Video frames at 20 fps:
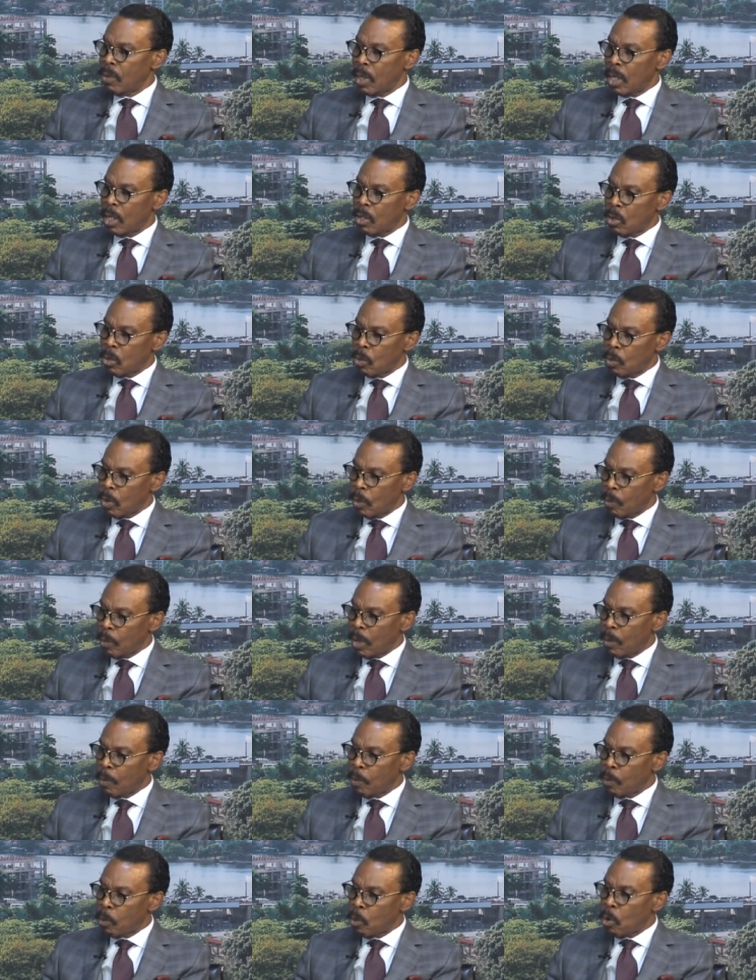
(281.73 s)
There's
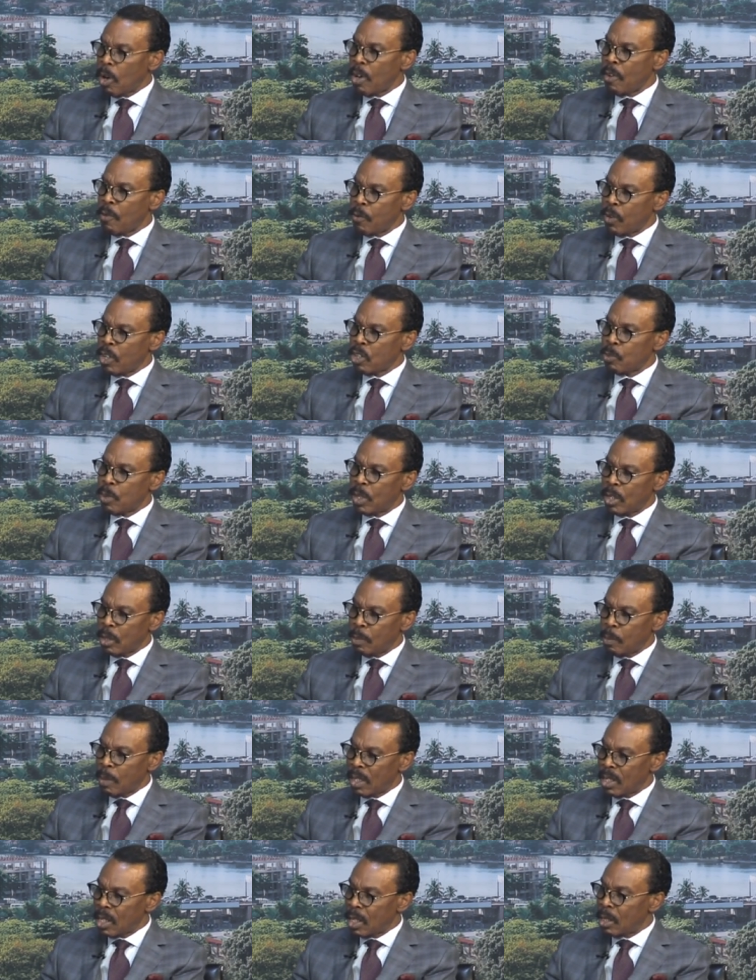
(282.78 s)
been poor investment
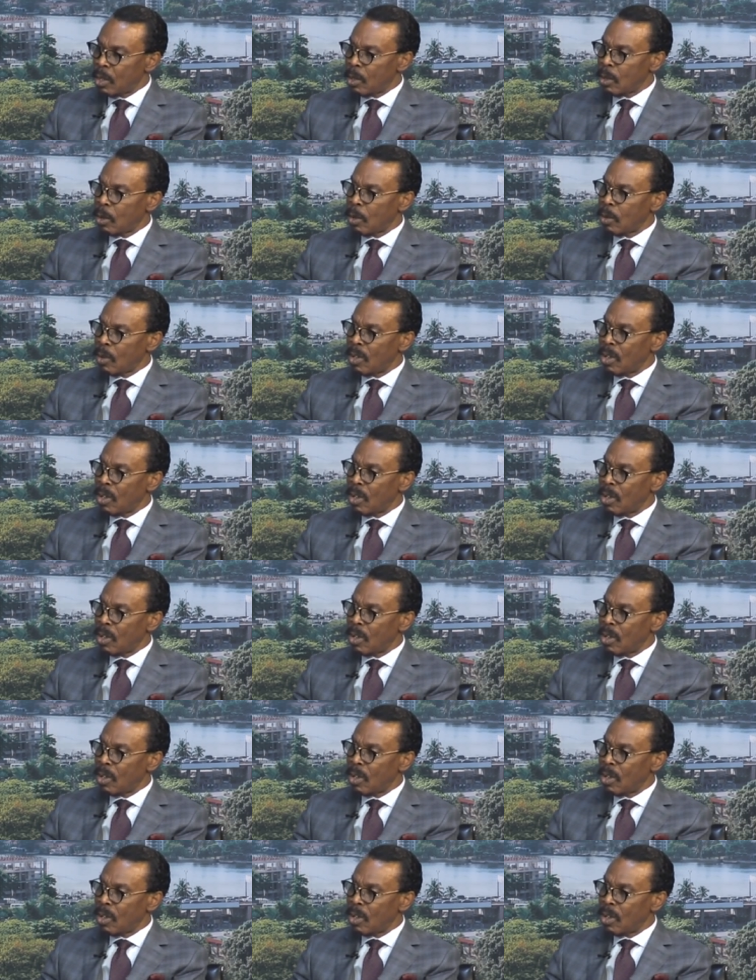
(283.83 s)
in maintaining